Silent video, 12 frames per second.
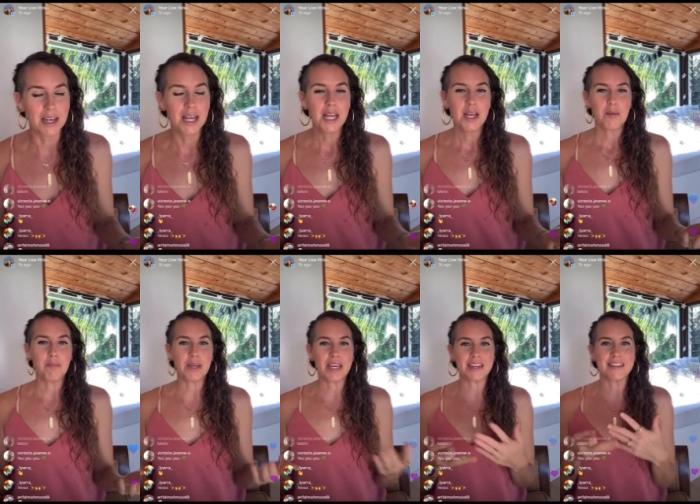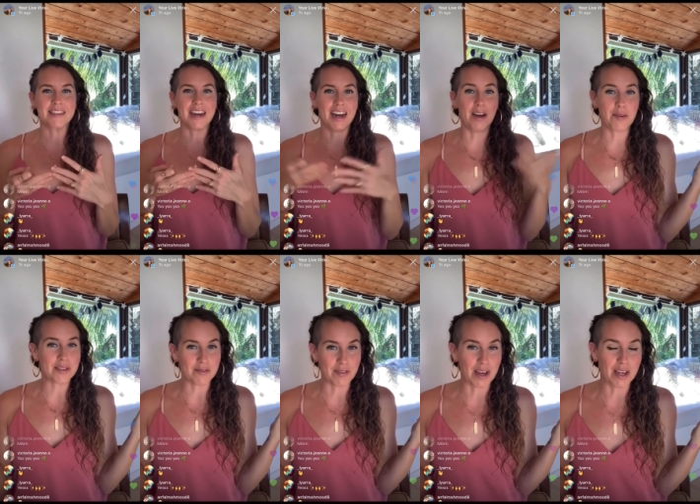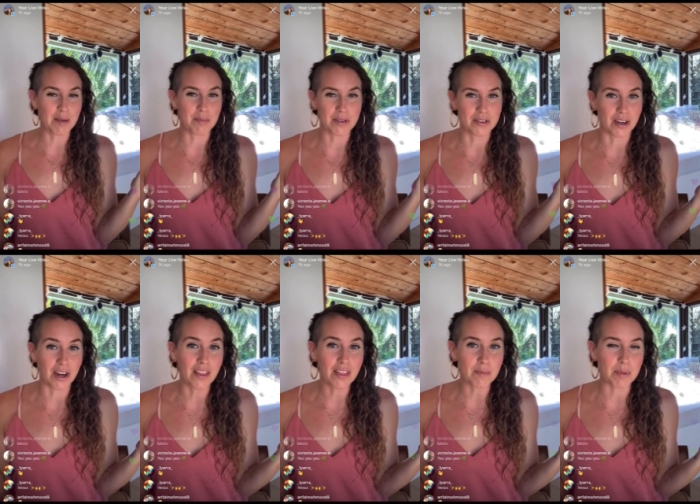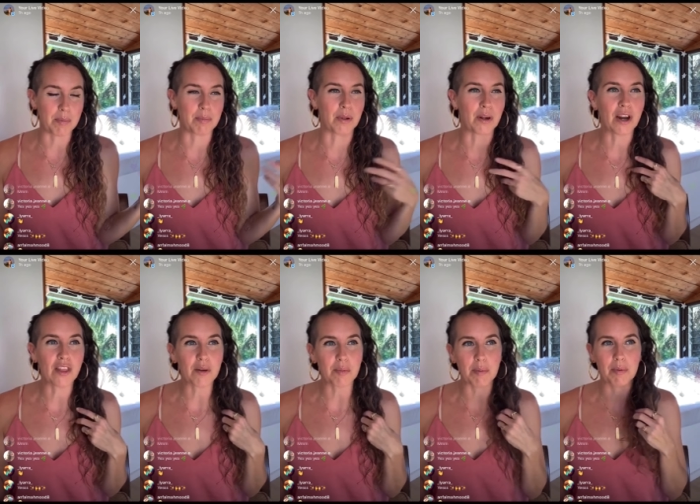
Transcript: because it was valuable to other people or other people had